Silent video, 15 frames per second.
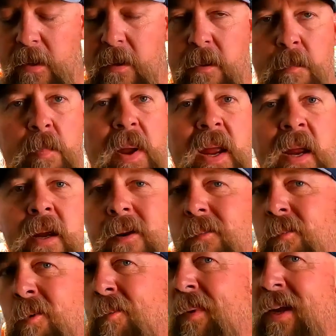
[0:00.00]
the paint,
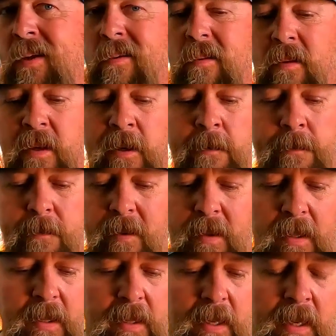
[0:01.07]
won't make it lift,
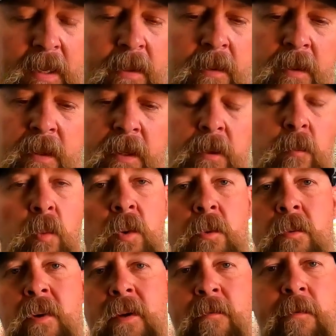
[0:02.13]
and will
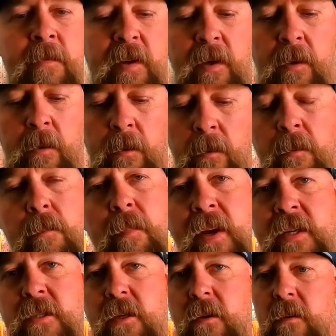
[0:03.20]
reveal
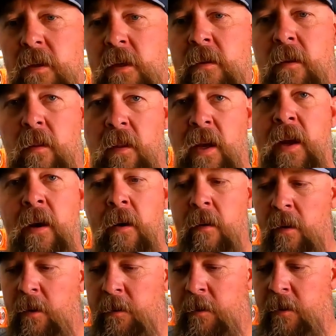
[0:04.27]
basically the layer
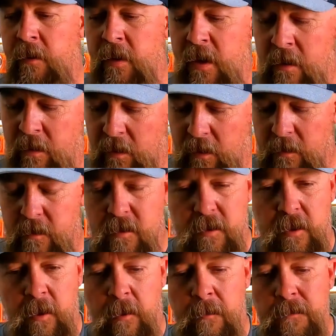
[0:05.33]
underneath it.
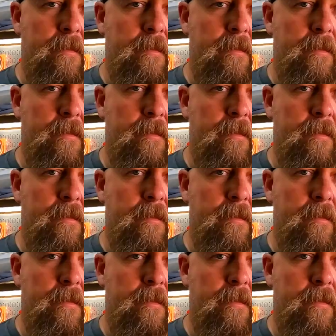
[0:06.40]
So